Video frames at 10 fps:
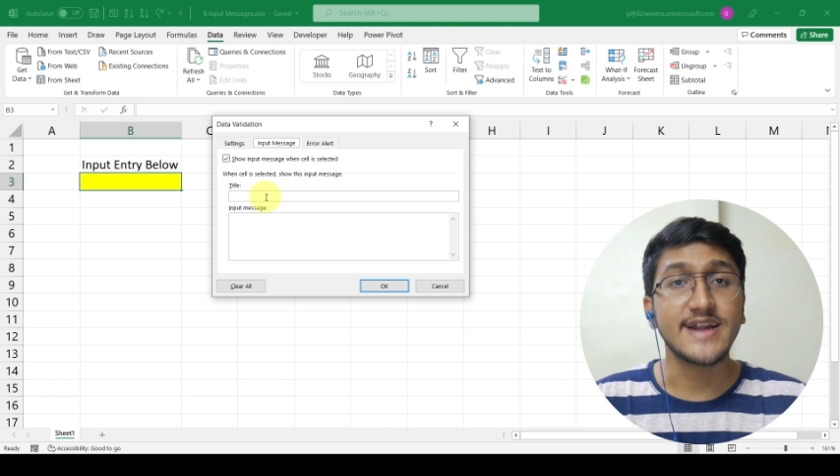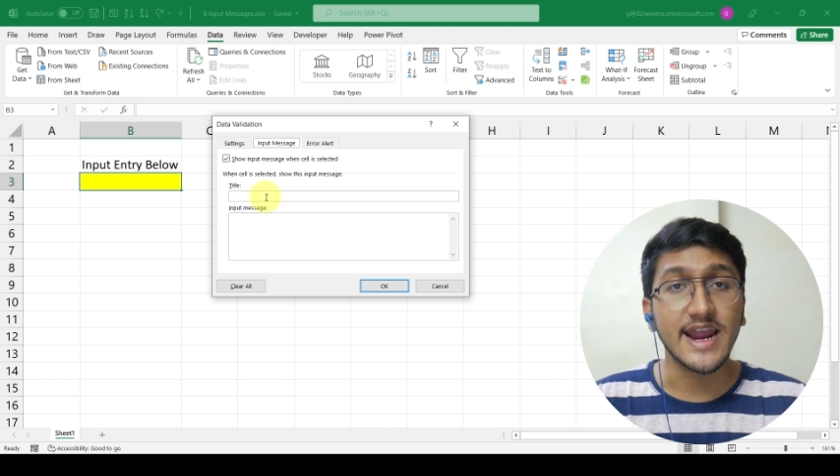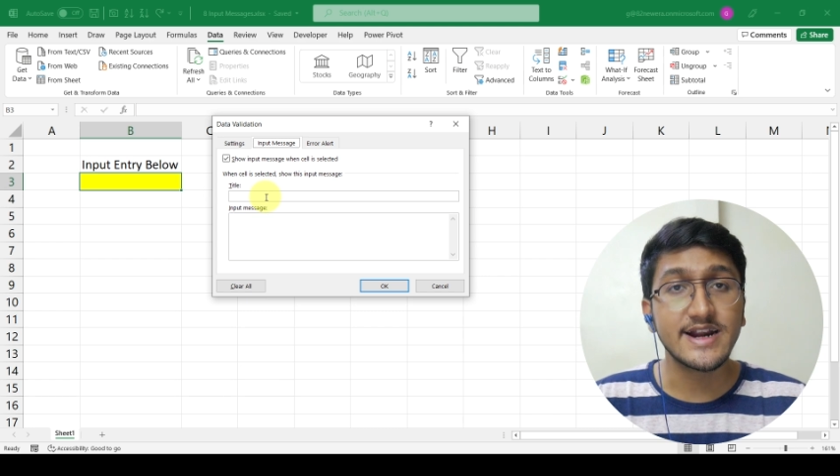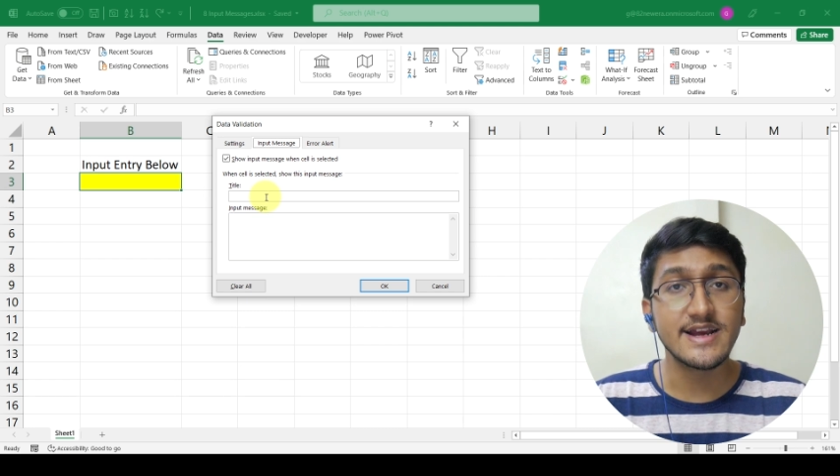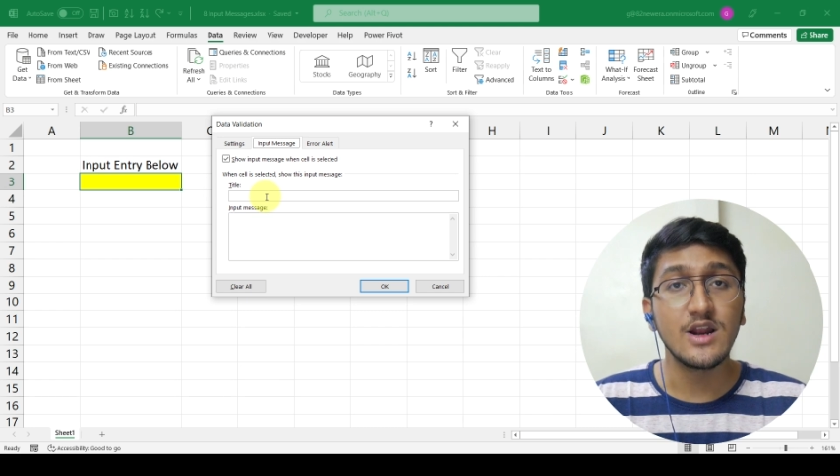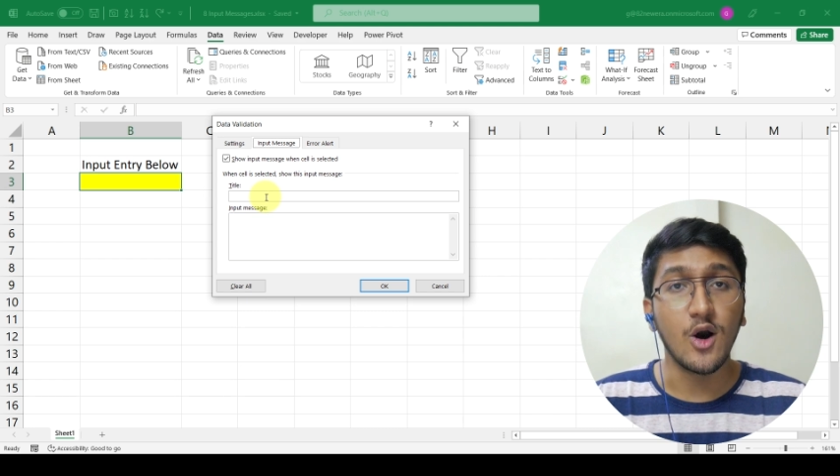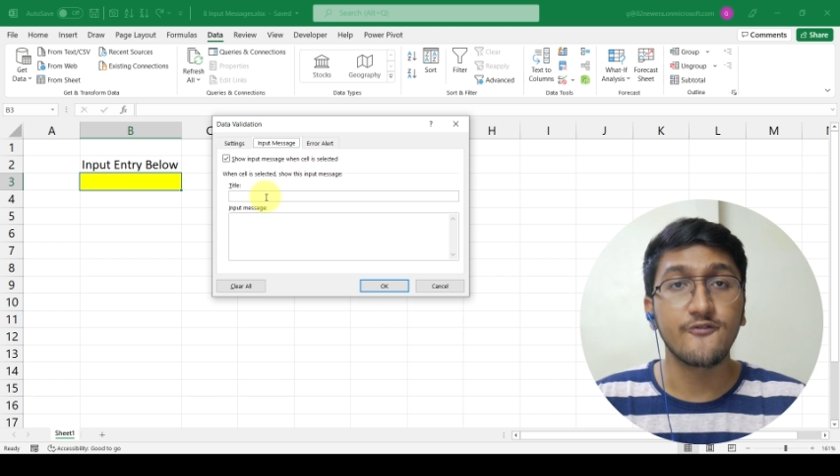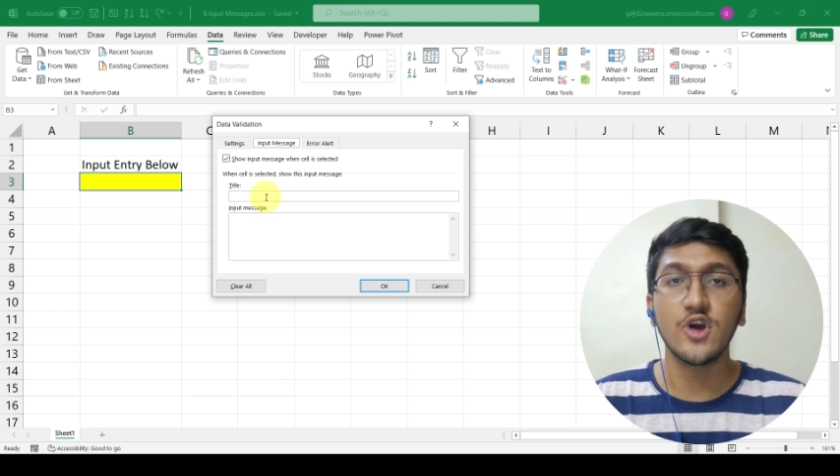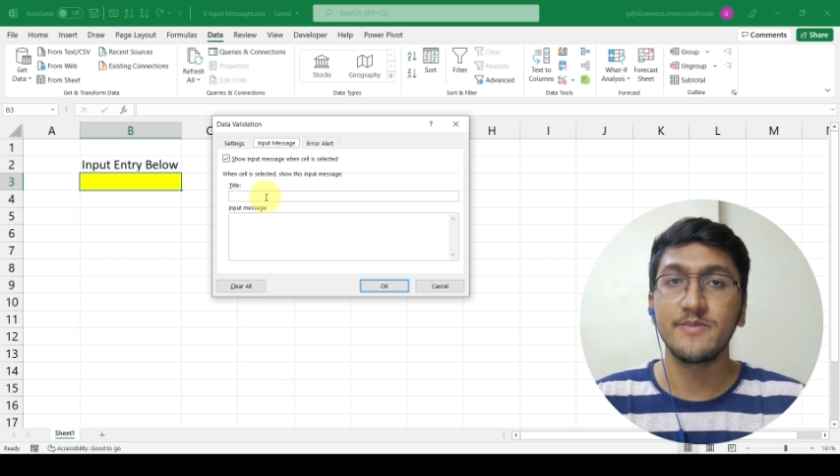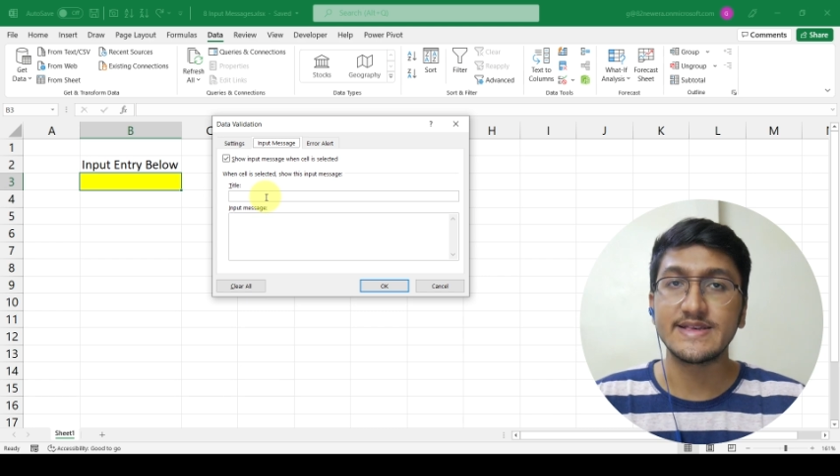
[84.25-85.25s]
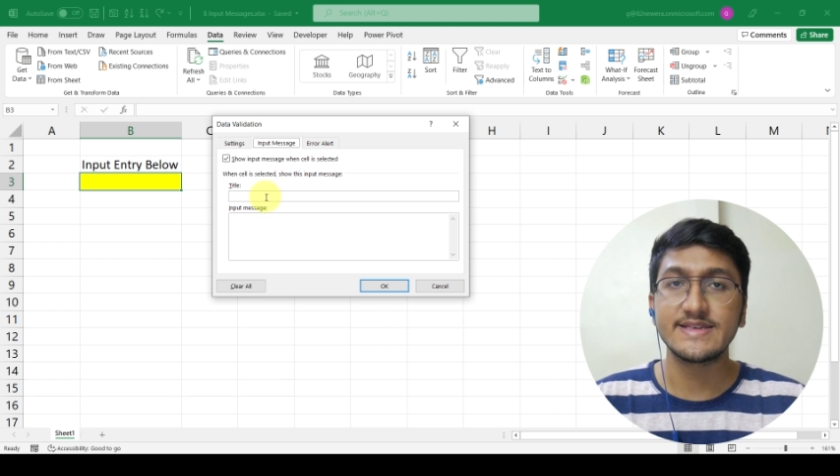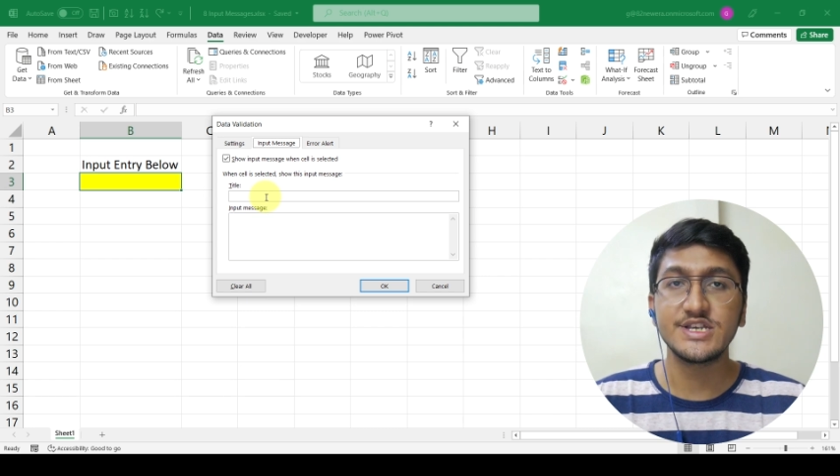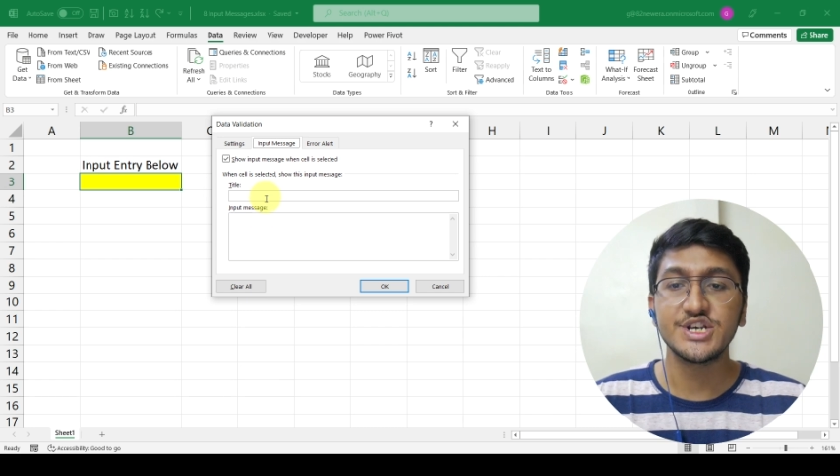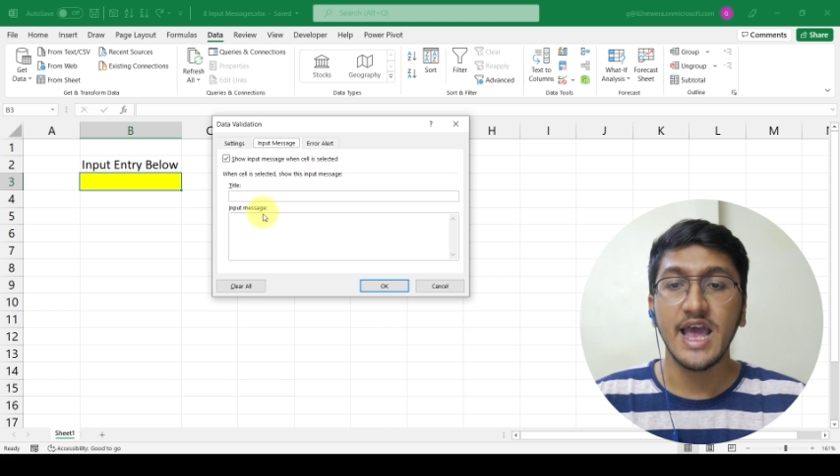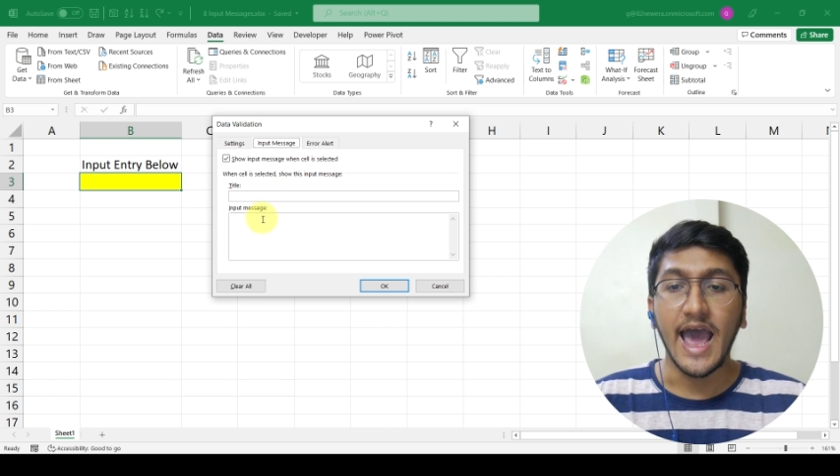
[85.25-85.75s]
title of your
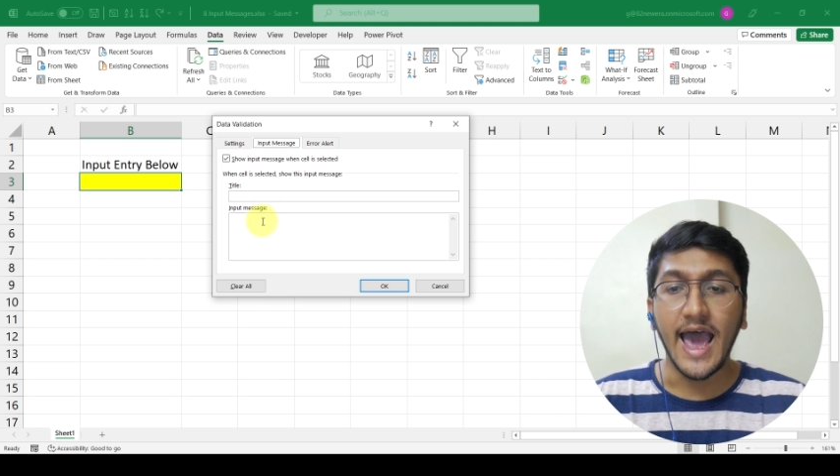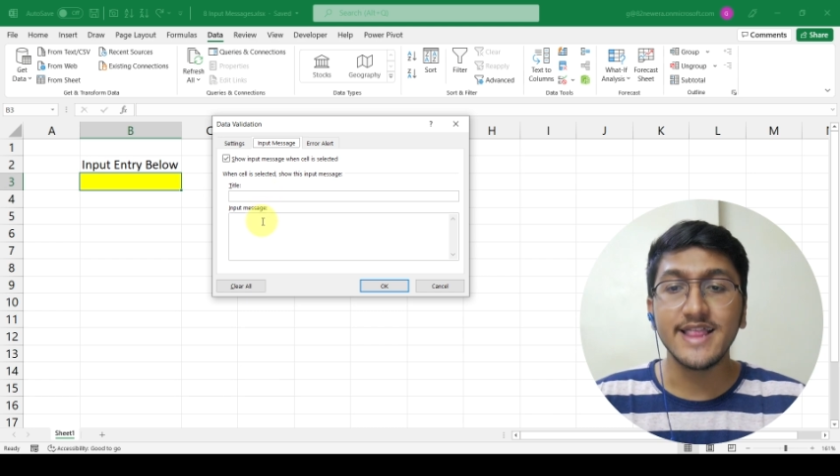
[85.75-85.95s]
message